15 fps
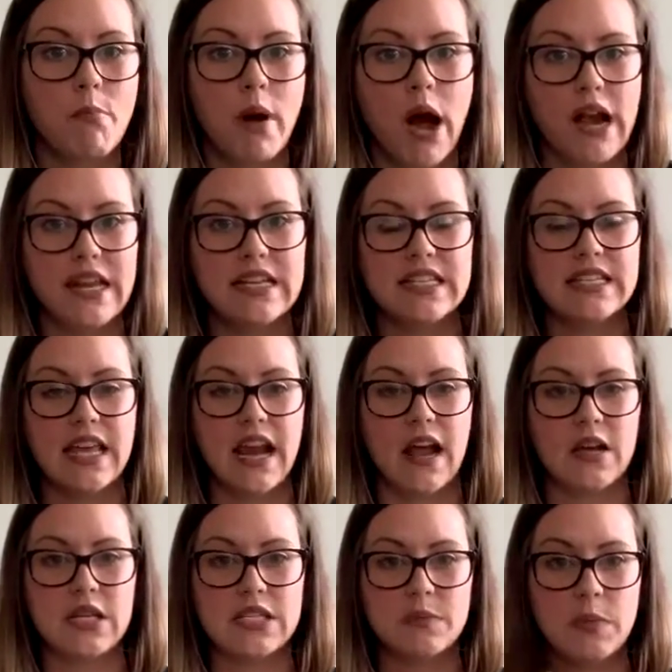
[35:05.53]
bodies that
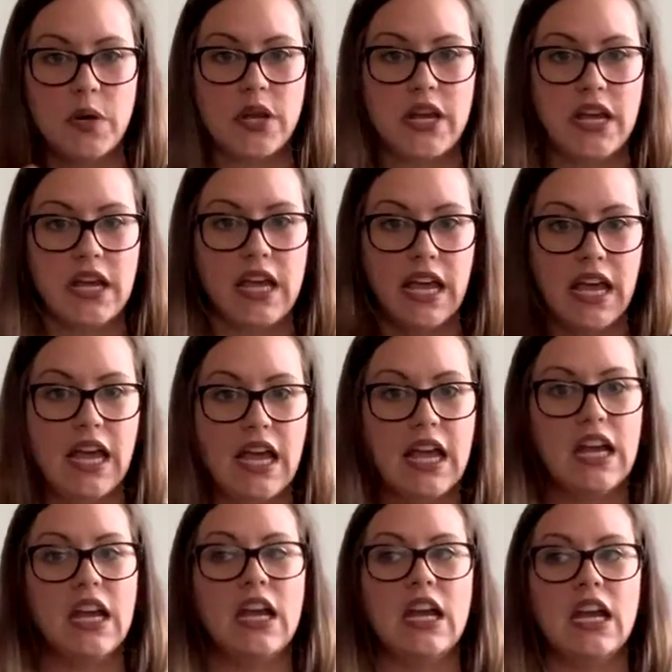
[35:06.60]
I was putting
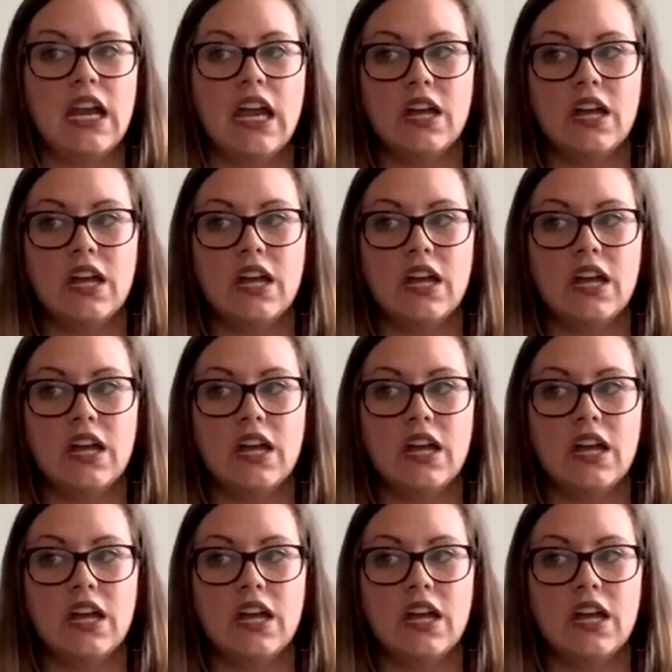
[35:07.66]
in